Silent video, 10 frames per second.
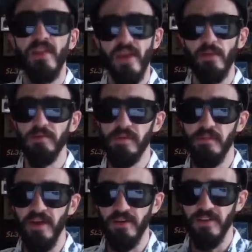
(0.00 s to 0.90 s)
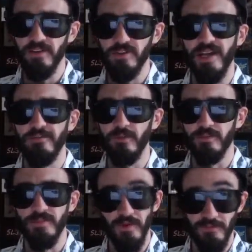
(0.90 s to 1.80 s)
they would be better than the drive
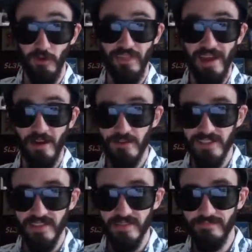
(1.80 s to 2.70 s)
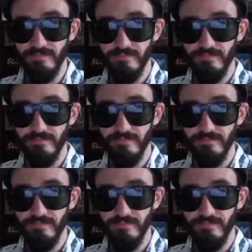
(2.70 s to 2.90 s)
forms. But for that reason,